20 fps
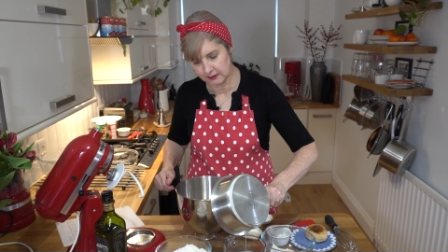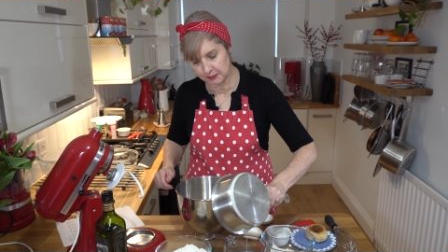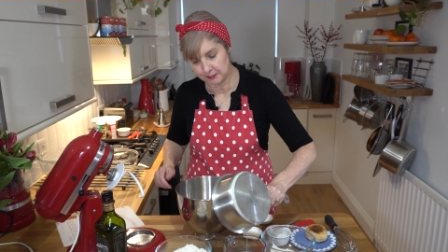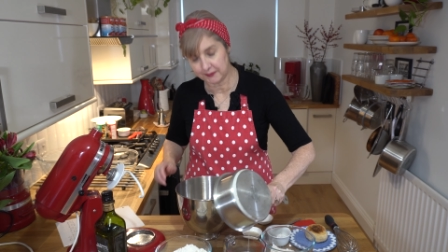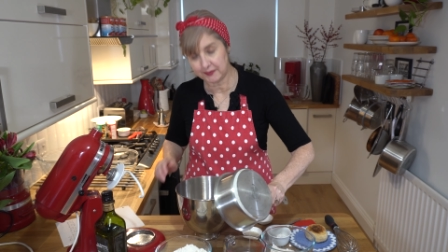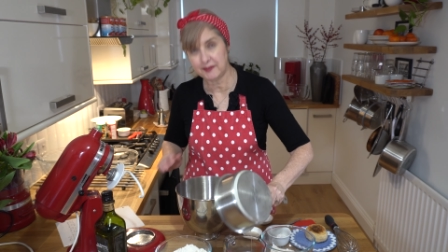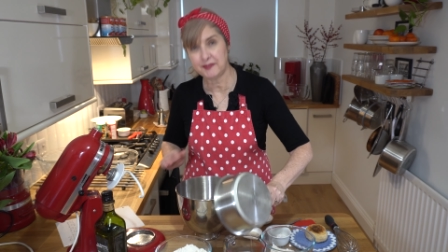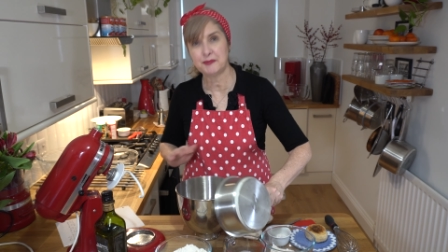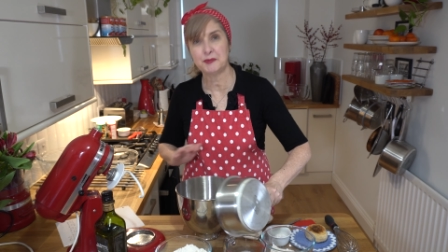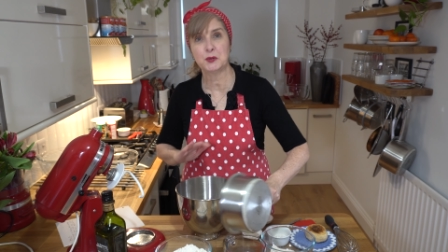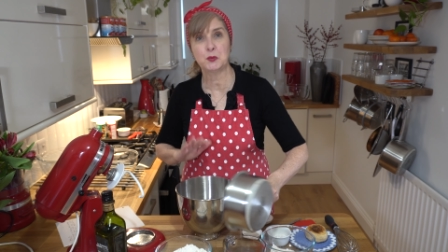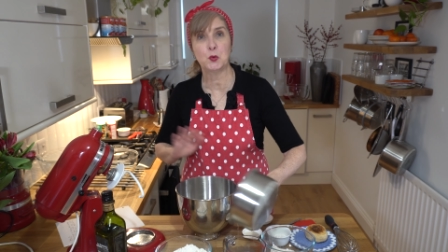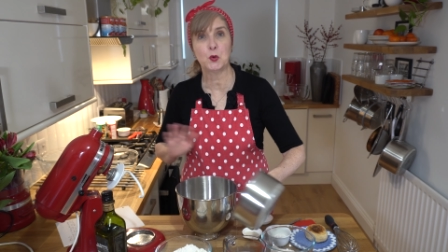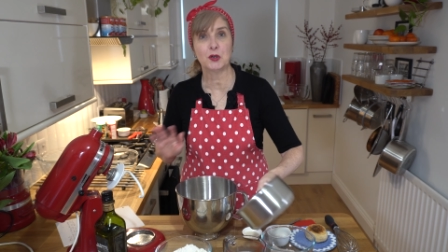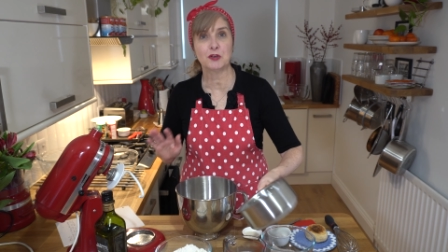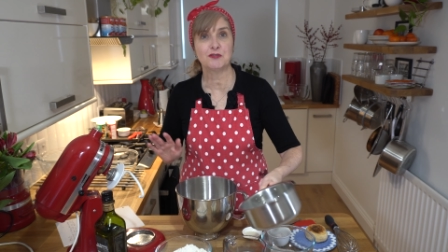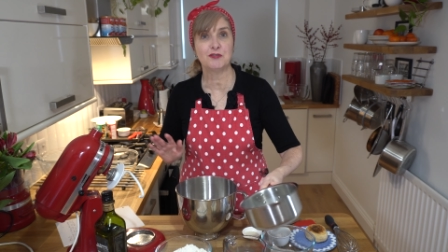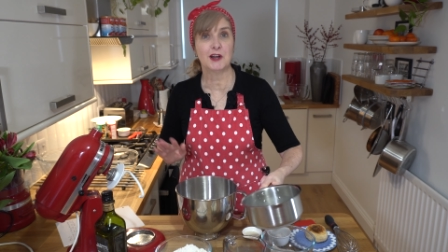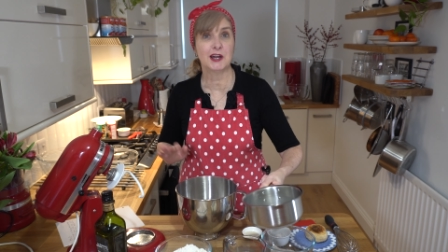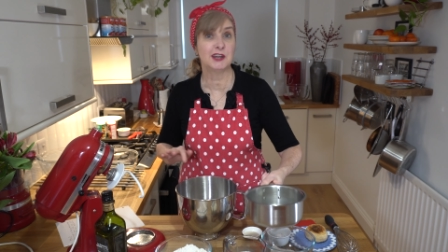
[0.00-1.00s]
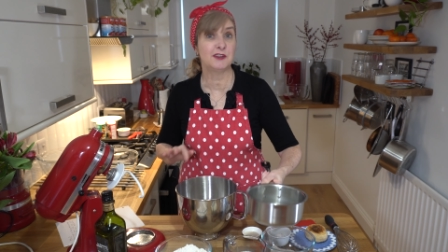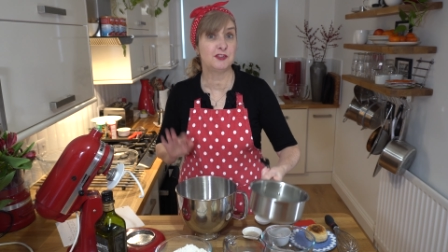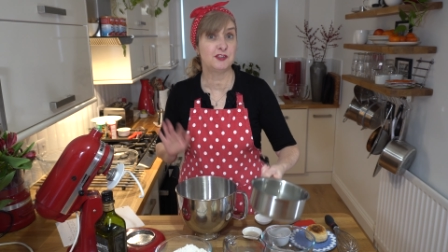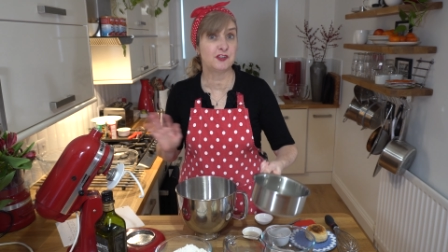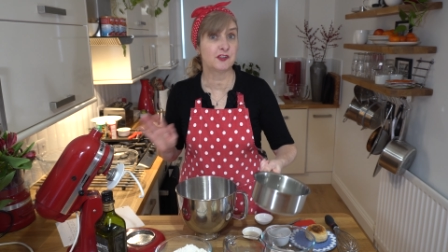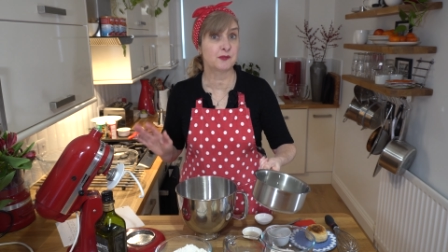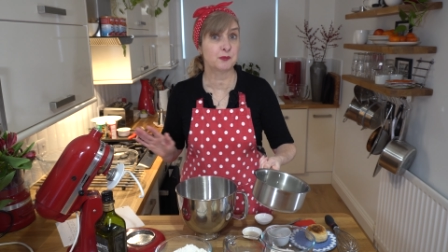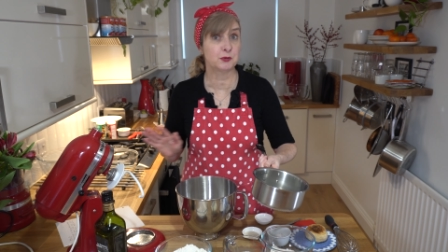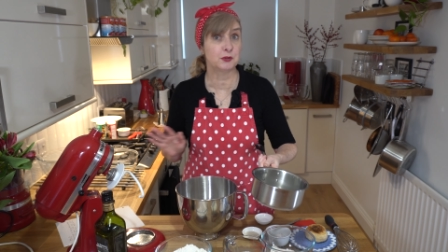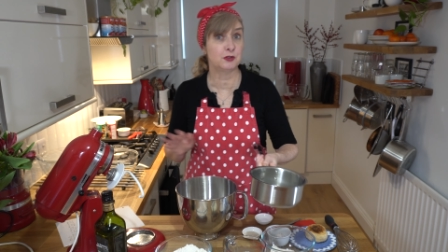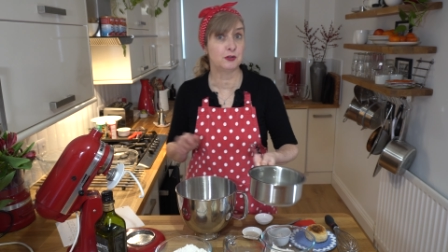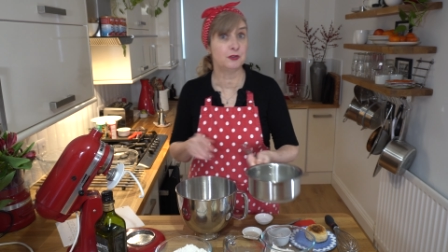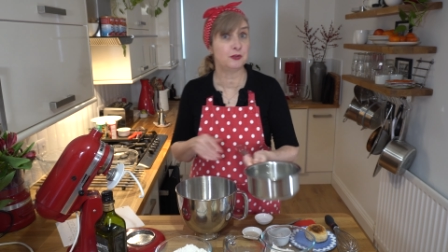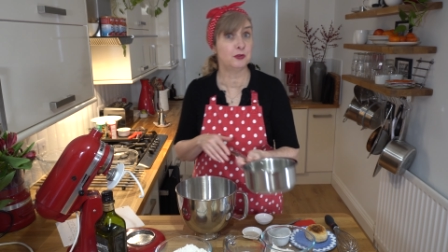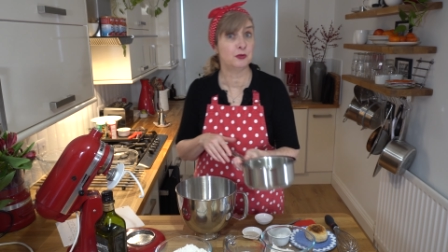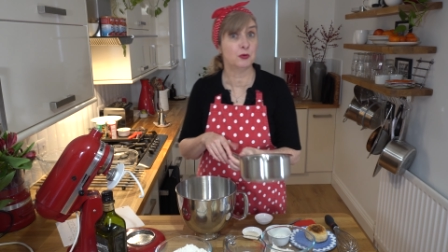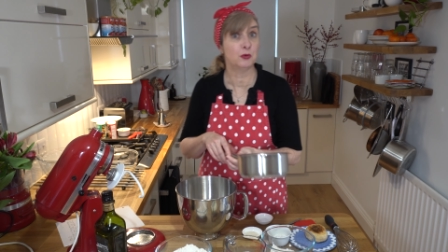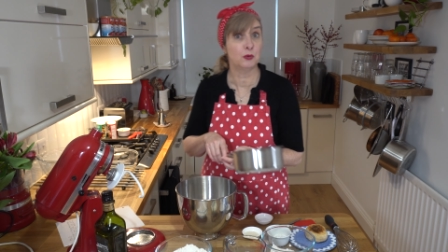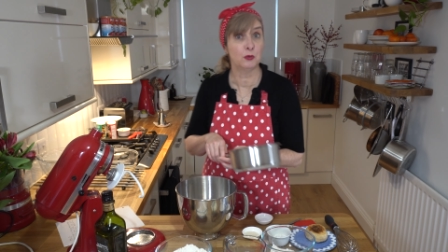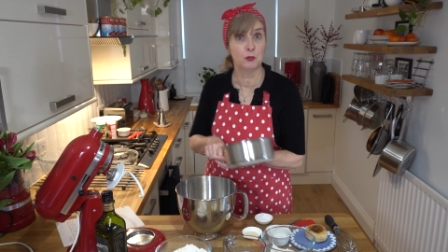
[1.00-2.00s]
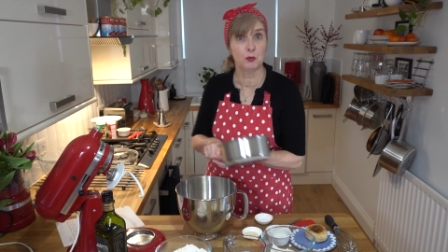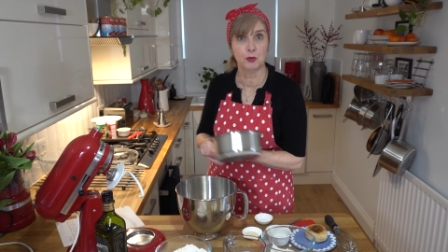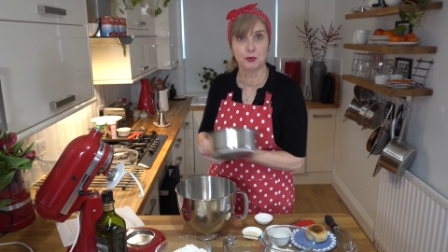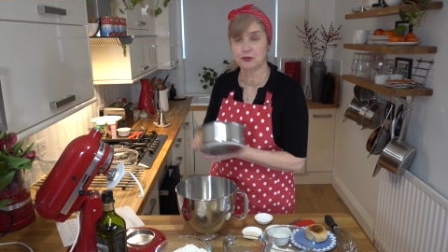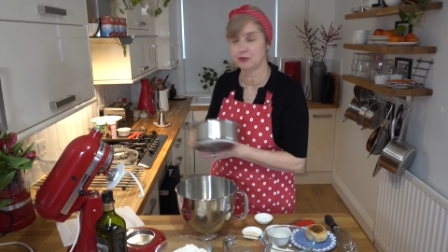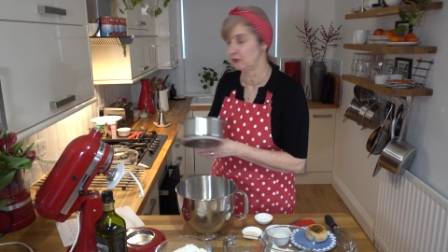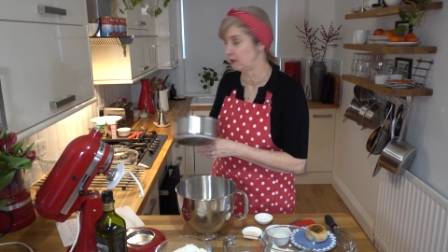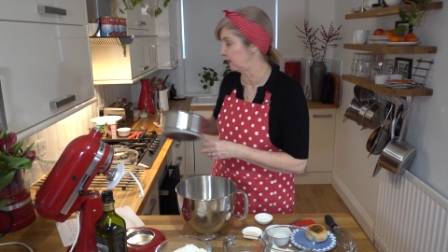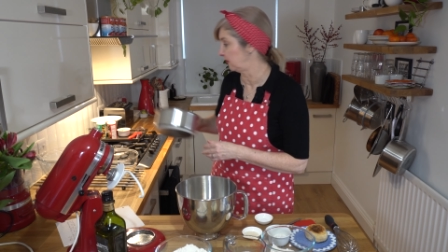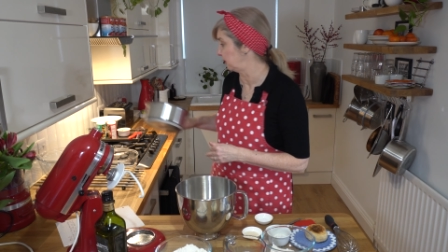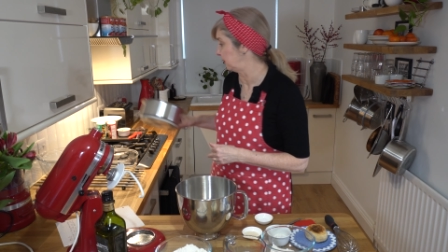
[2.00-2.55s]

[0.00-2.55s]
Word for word: But this would work fine if you just wanted to do all water as